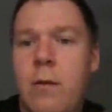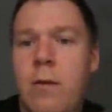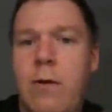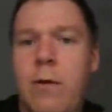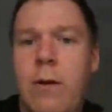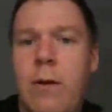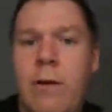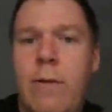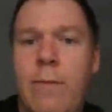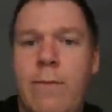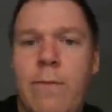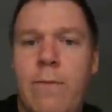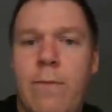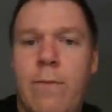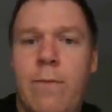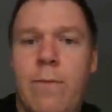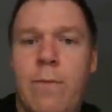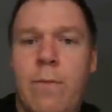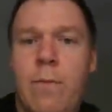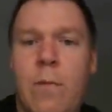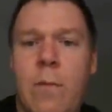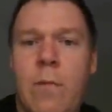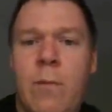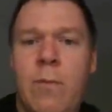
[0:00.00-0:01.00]
Alright,
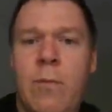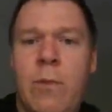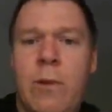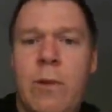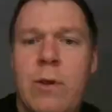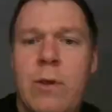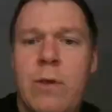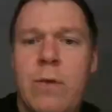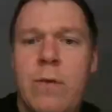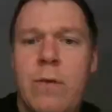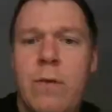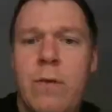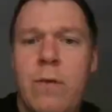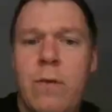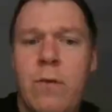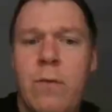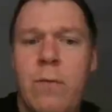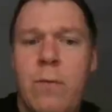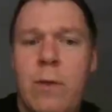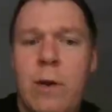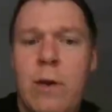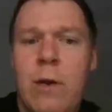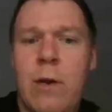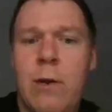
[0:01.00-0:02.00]

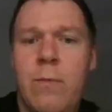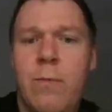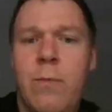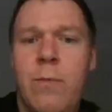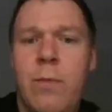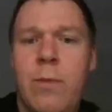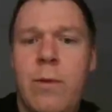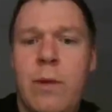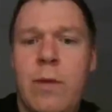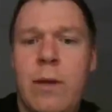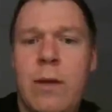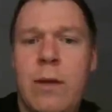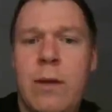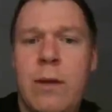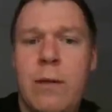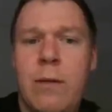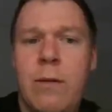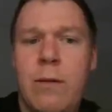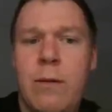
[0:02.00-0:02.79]
zoom out a bit.